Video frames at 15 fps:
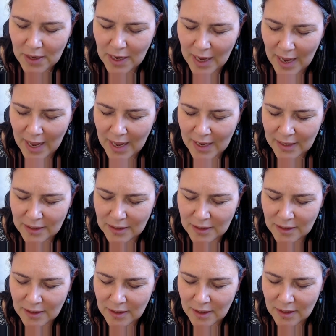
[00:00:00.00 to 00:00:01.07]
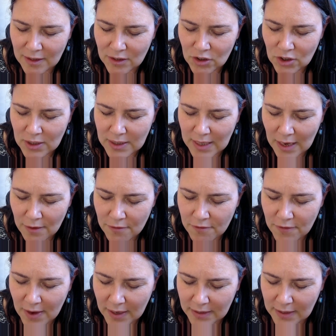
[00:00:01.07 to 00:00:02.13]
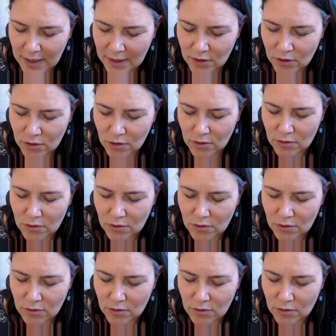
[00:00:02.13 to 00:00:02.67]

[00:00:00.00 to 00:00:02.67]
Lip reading: And just have fun, and do